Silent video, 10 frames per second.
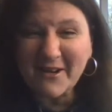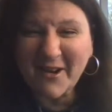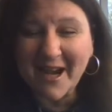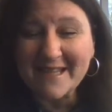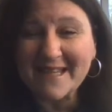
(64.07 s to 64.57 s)

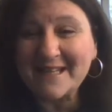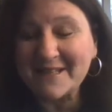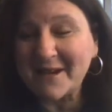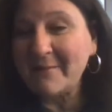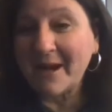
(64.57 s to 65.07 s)
crazy,
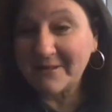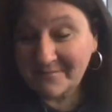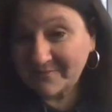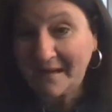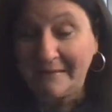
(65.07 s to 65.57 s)
so he might,
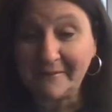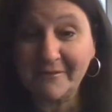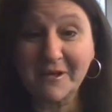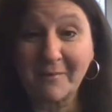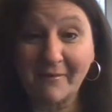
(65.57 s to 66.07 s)
I don't know,
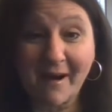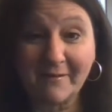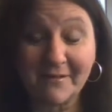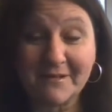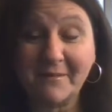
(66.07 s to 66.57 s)
jump
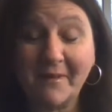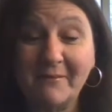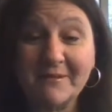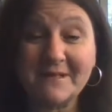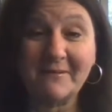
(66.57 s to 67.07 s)
around or something.
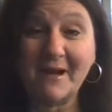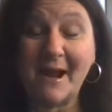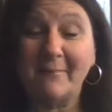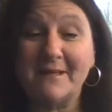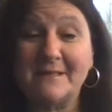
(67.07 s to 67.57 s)
We'll see what
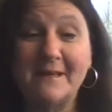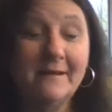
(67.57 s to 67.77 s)
happens.